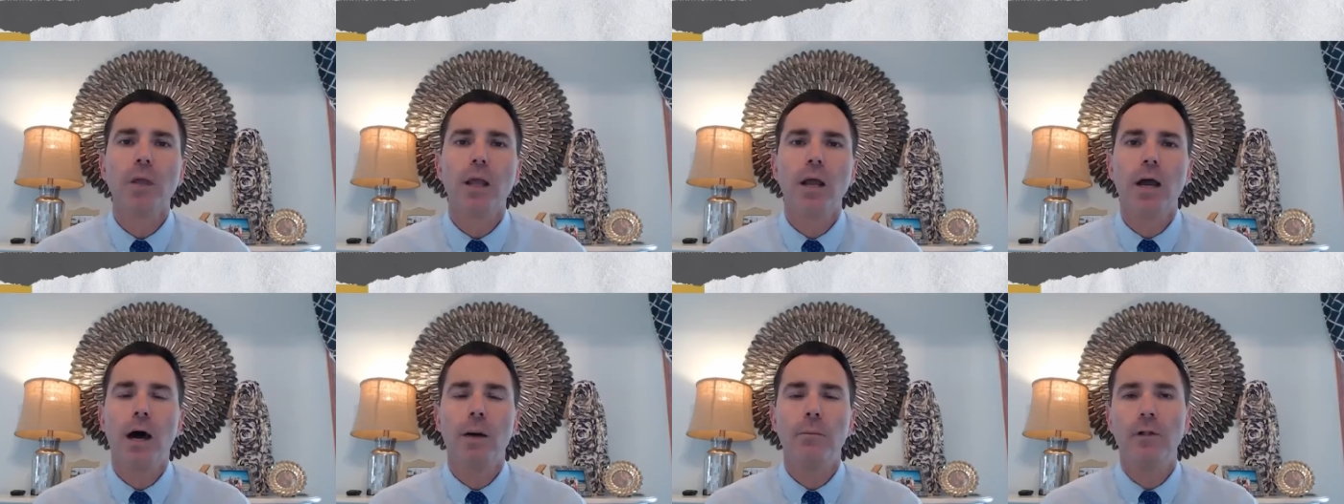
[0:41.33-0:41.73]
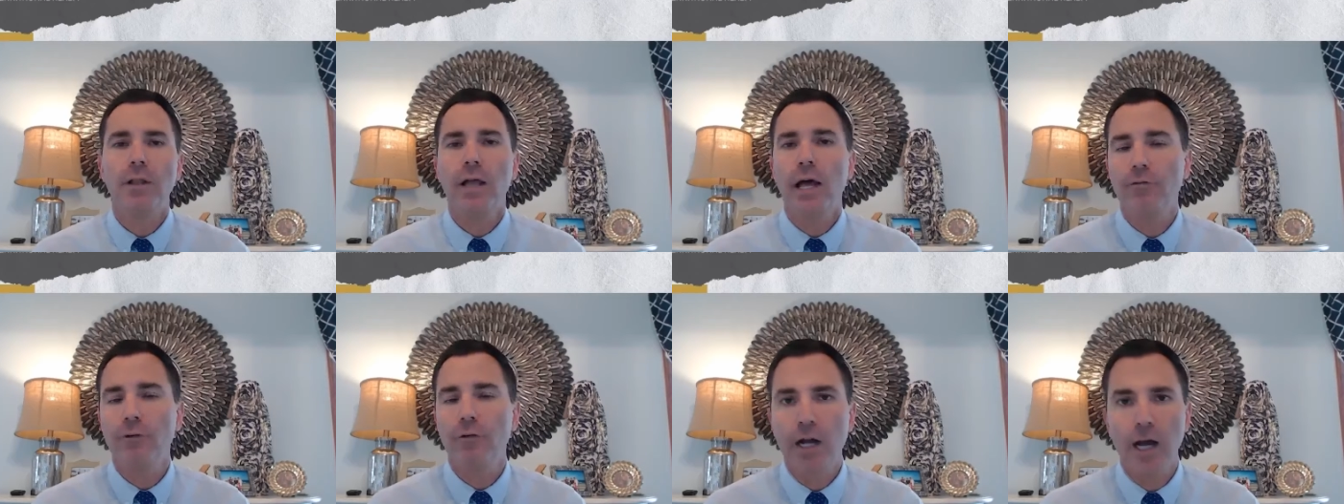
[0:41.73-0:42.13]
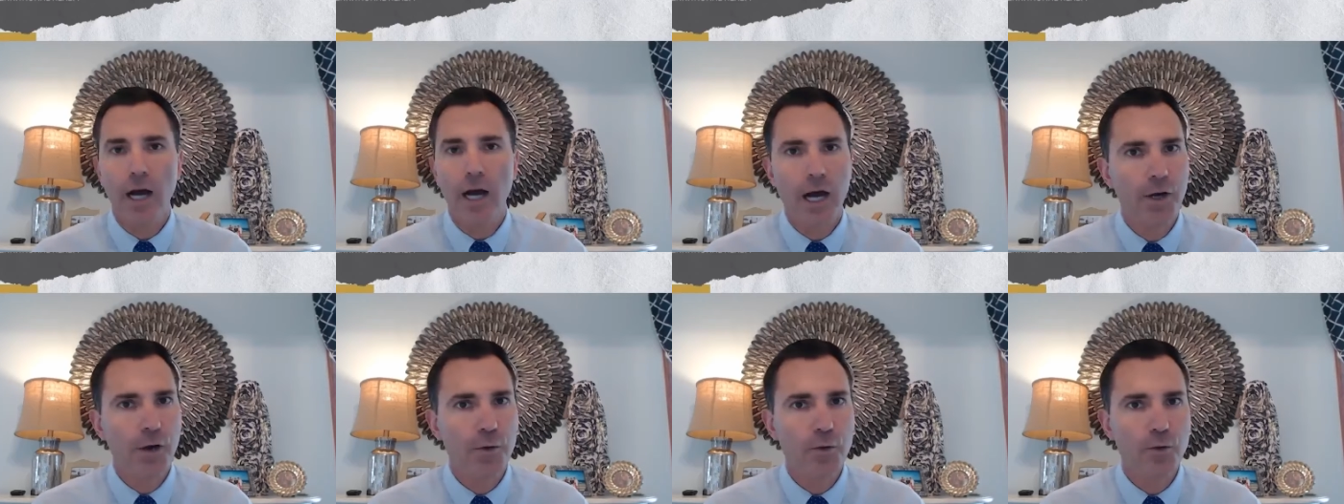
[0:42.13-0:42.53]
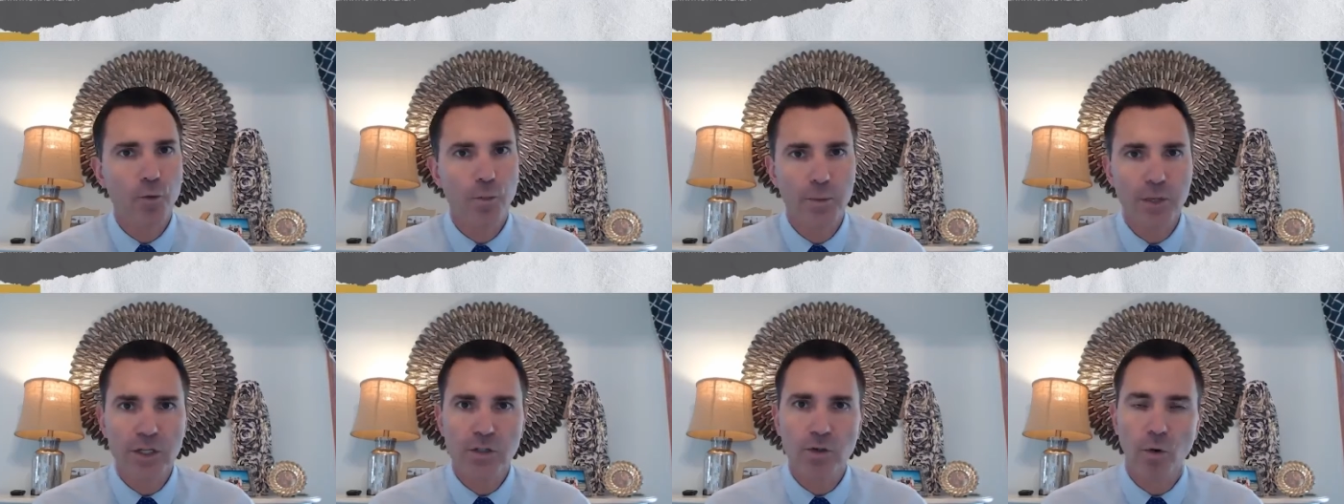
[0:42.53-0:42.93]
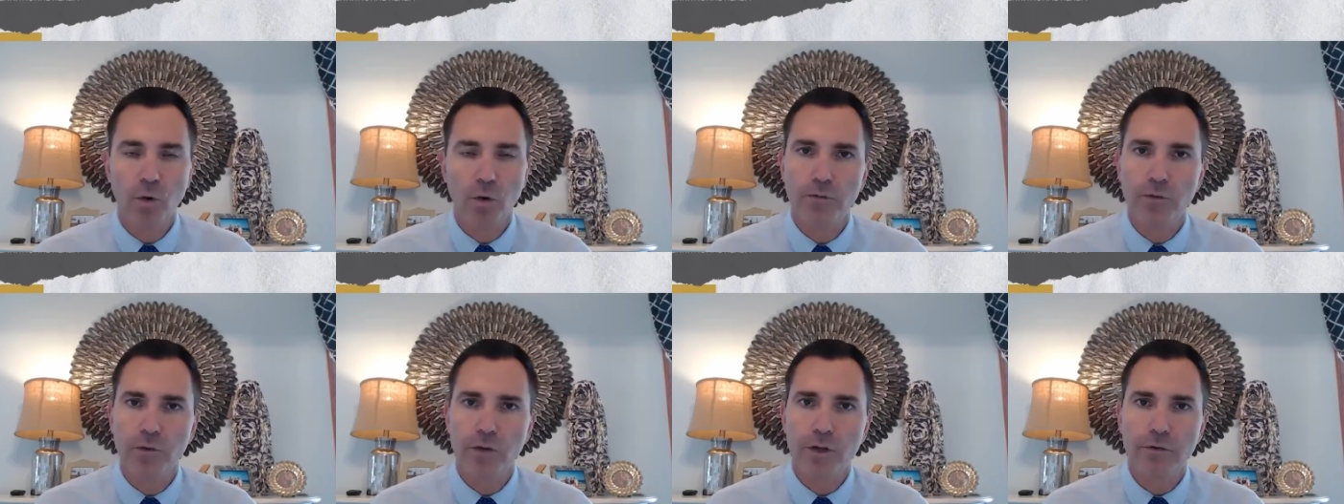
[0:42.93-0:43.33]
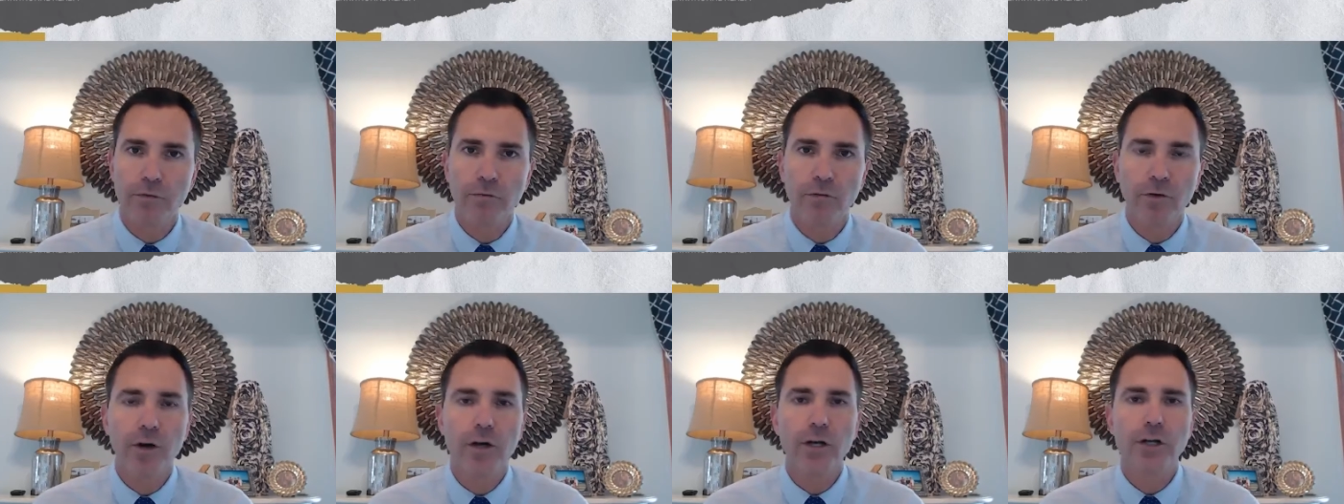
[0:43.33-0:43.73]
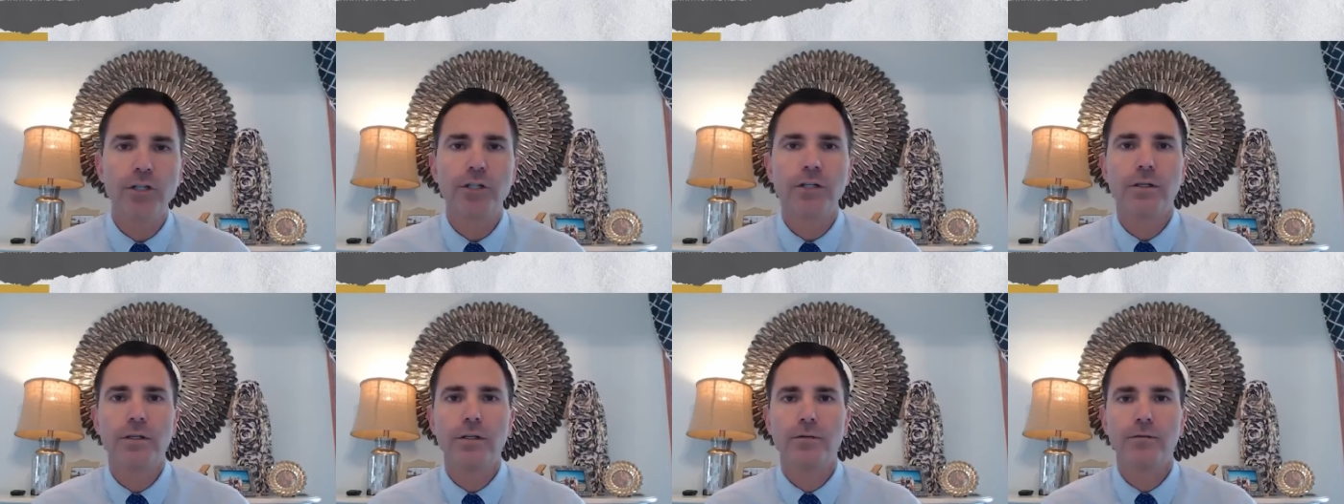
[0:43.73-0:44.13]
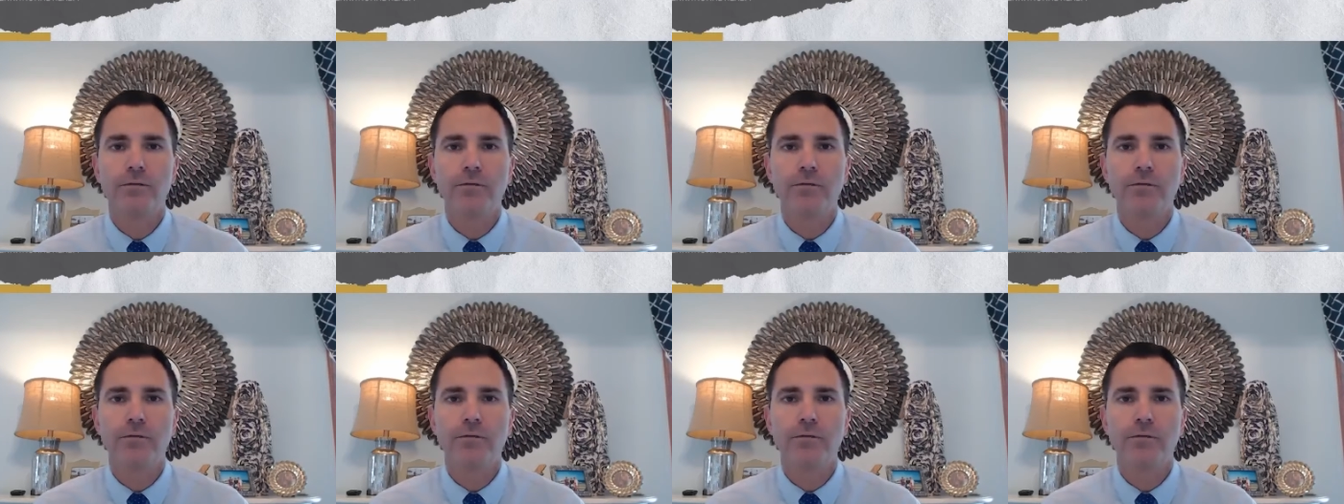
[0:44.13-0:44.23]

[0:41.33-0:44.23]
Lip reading: A lot of our condos would be sold fully furnished